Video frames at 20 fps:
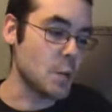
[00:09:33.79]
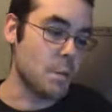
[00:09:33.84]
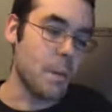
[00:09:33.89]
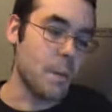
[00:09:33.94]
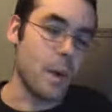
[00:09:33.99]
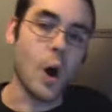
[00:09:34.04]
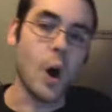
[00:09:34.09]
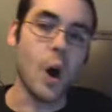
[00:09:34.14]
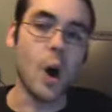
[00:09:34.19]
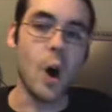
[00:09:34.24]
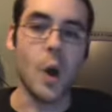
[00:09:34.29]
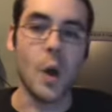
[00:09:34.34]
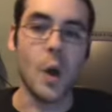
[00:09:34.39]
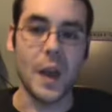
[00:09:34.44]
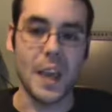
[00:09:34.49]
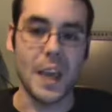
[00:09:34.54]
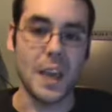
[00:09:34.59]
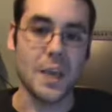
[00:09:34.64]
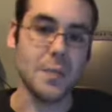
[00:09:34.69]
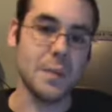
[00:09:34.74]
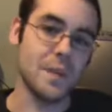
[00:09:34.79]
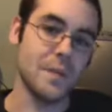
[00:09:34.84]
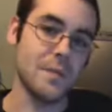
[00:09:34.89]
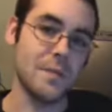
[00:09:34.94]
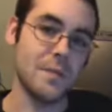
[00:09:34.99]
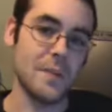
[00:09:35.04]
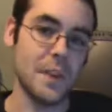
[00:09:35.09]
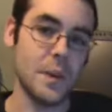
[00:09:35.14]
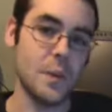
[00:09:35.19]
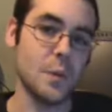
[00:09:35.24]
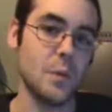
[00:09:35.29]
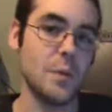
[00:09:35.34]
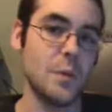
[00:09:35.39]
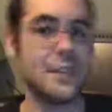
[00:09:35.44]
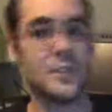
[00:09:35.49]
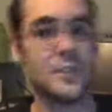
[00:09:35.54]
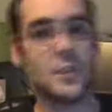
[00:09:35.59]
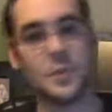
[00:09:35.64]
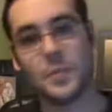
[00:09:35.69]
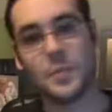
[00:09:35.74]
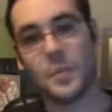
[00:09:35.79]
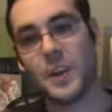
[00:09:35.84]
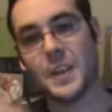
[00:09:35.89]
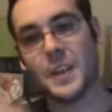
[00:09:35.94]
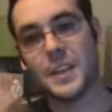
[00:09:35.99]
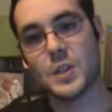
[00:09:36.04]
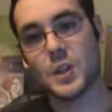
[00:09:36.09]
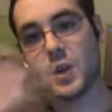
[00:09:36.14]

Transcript: Paul Heyman feud that took place